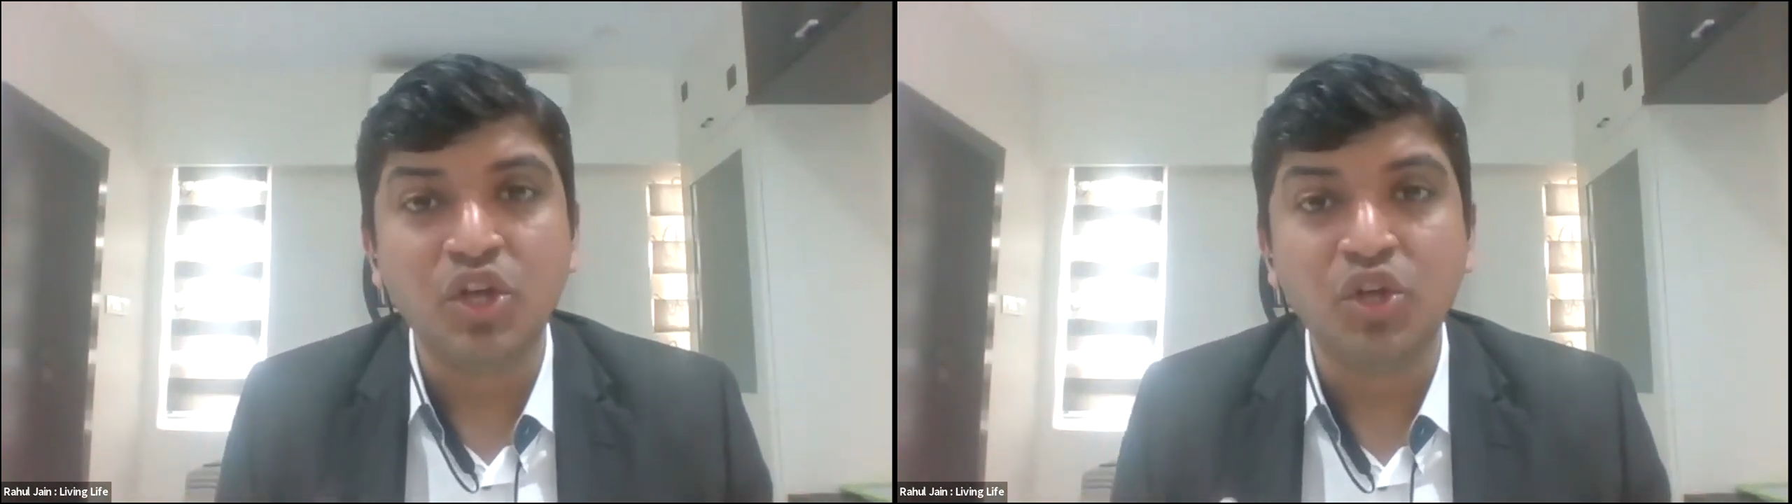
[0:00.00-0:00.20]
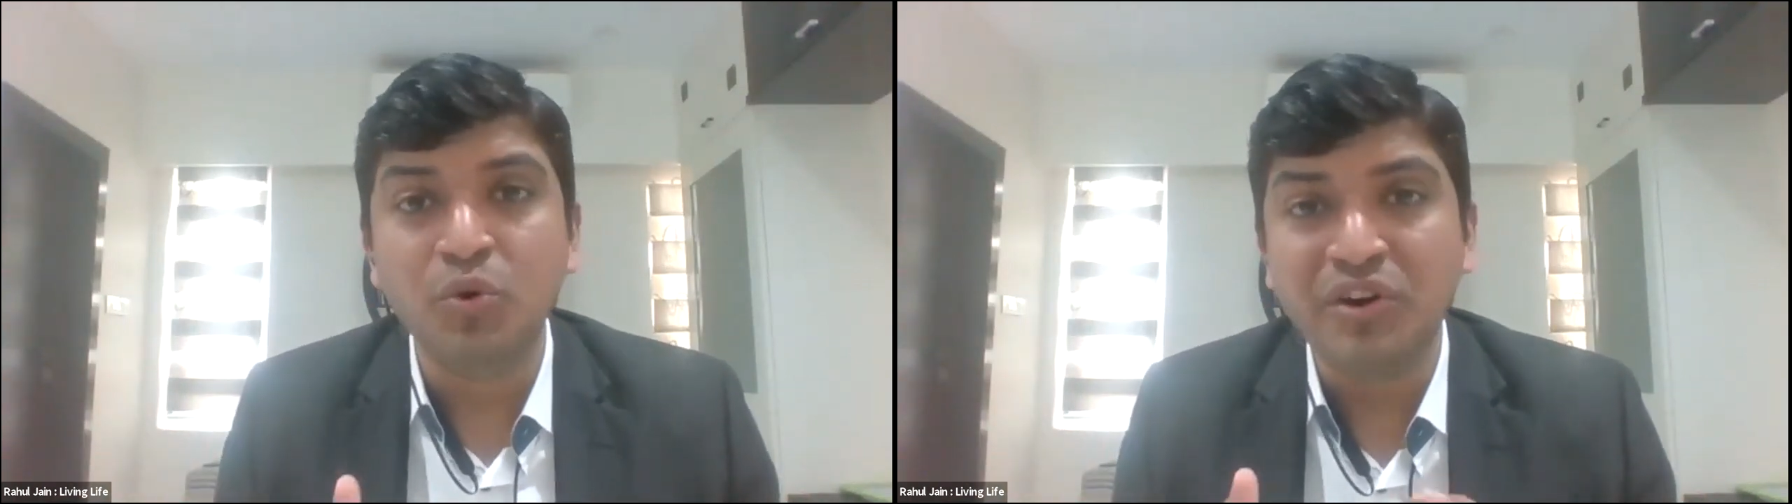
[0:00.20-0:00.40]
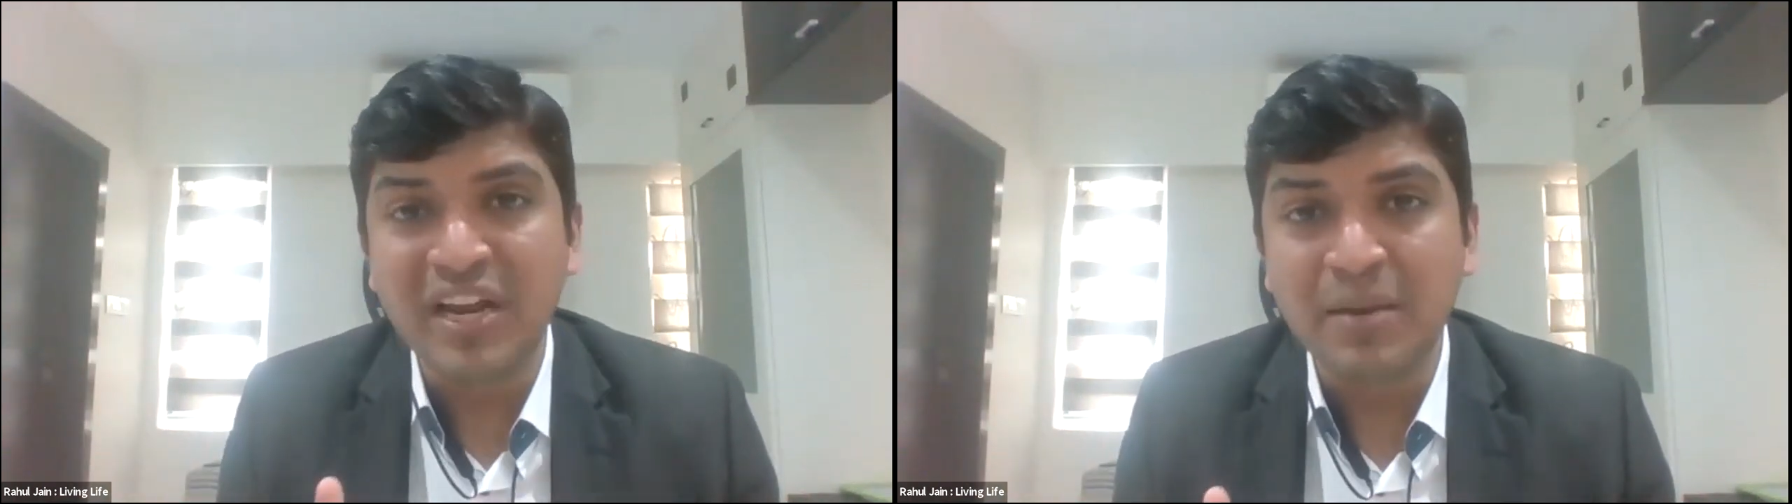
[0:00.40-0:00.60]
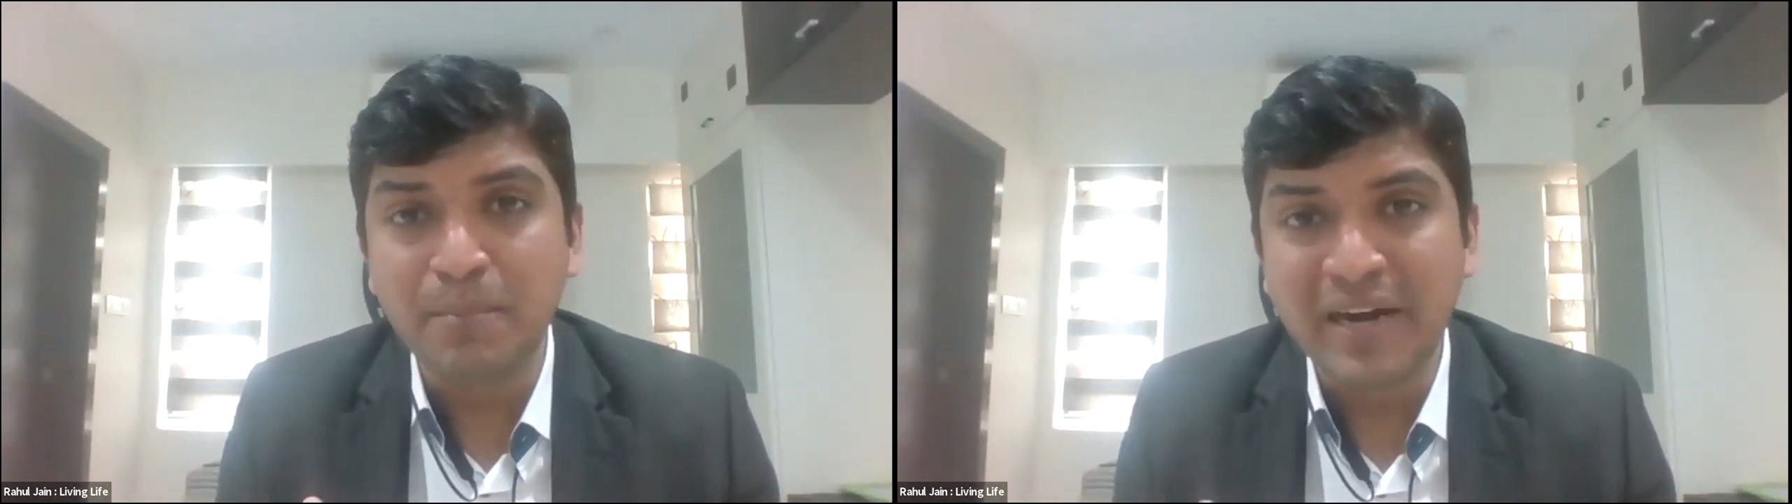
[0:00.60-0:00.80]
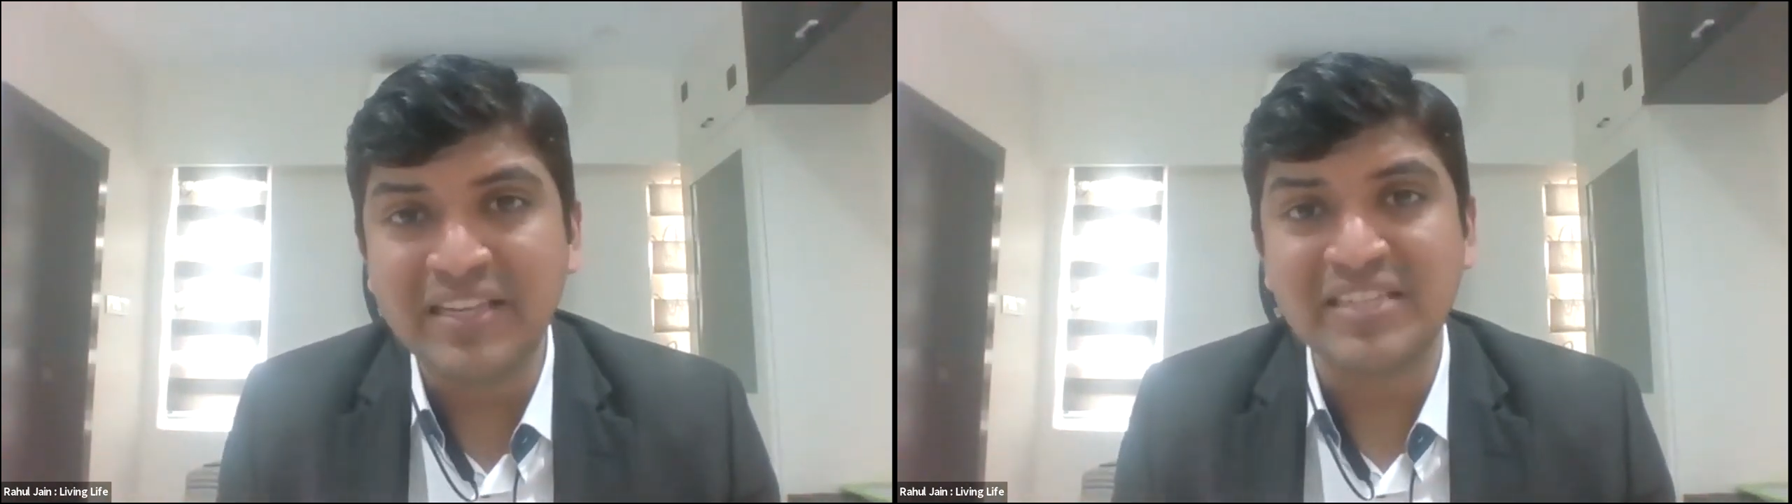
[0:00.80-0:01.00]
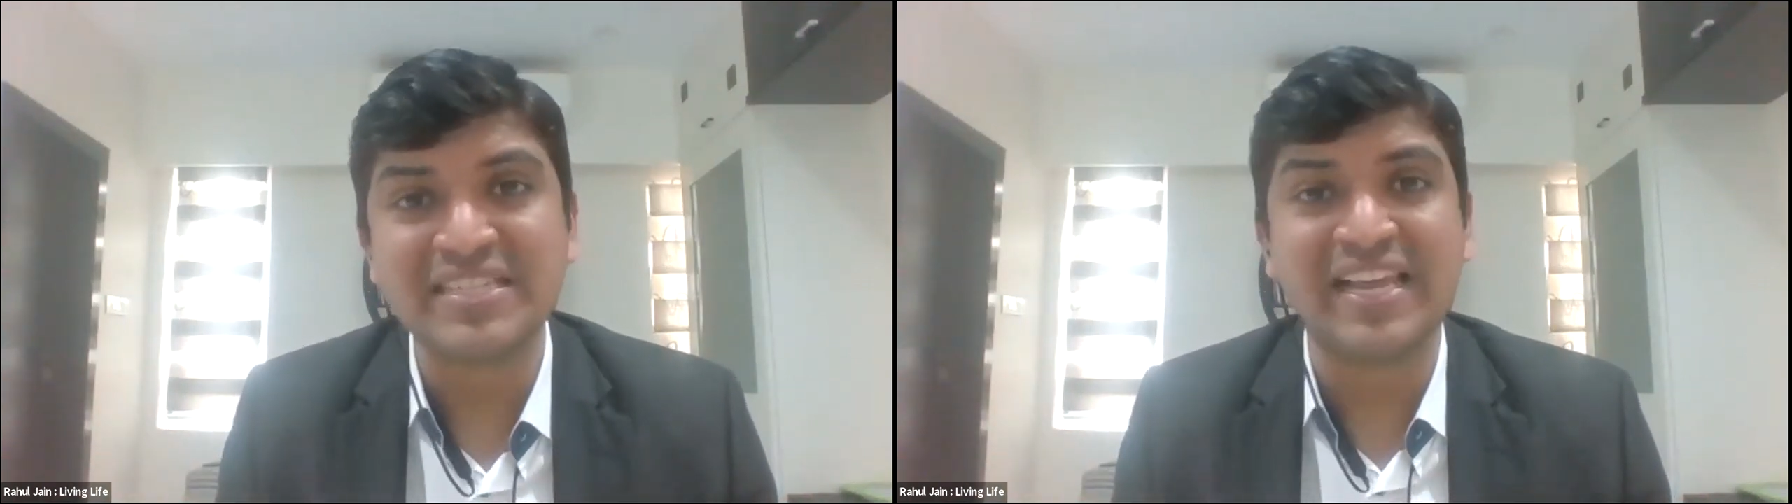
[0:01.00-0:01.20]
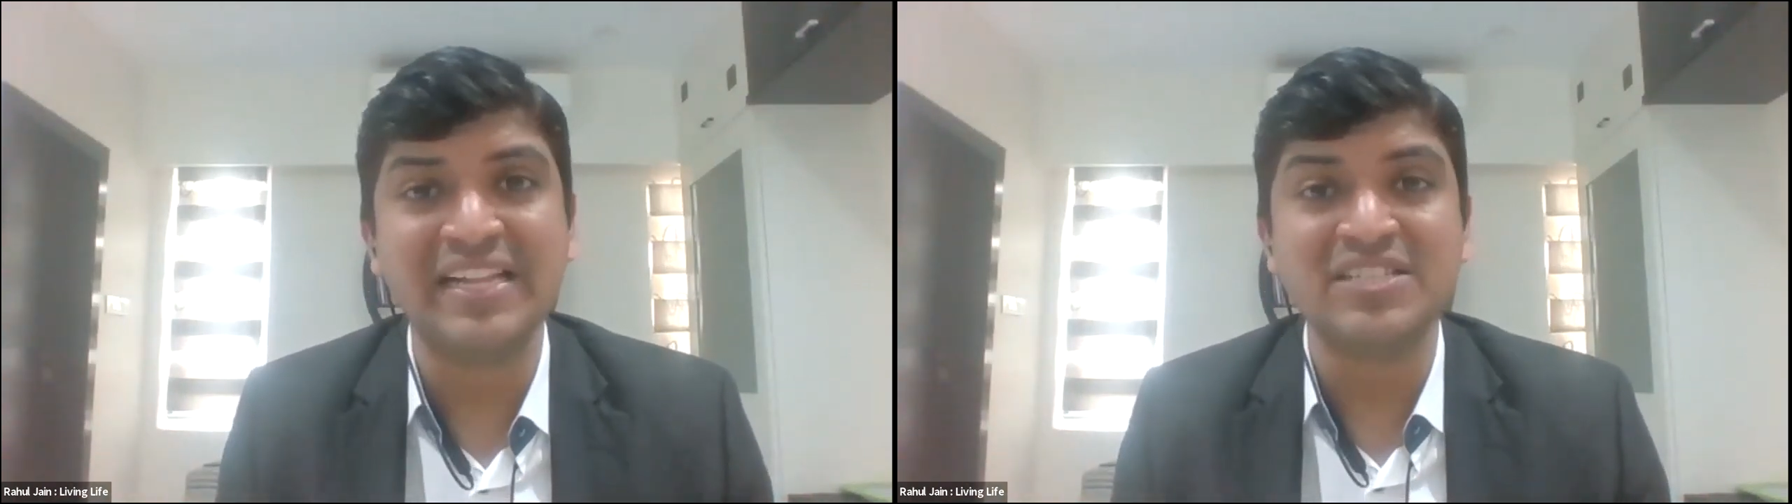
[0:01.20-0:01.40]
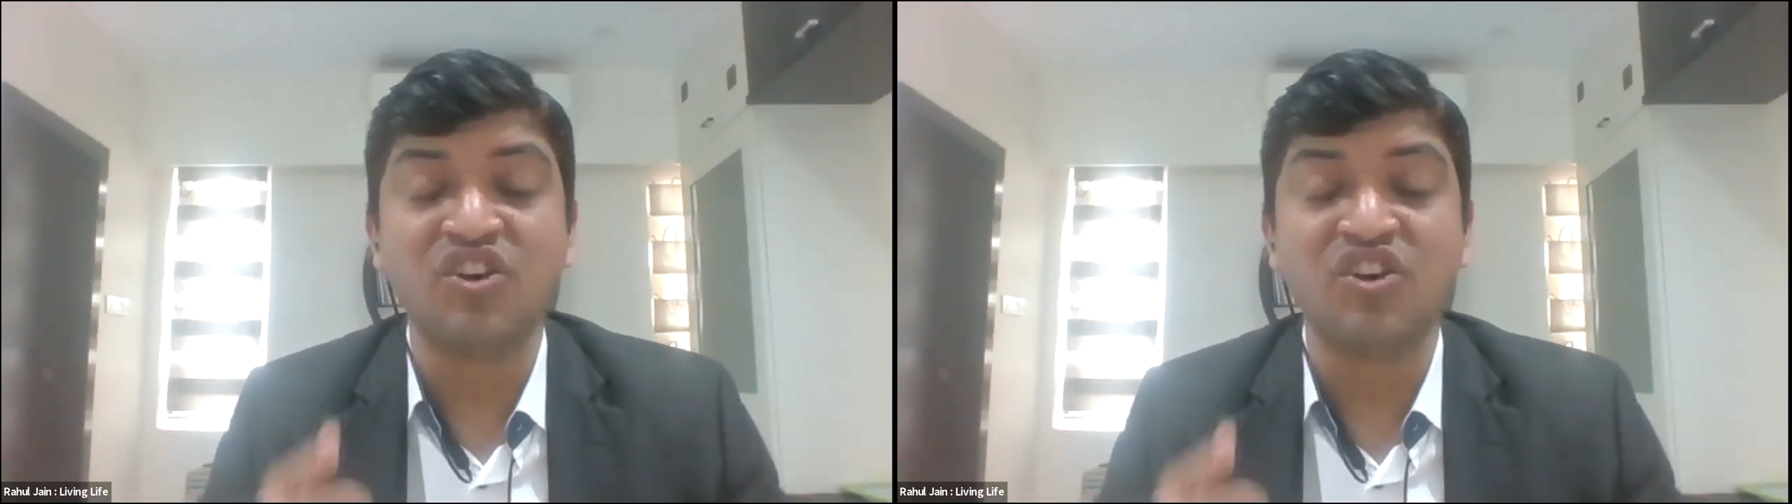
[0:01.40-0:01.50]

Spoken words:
you really build the skills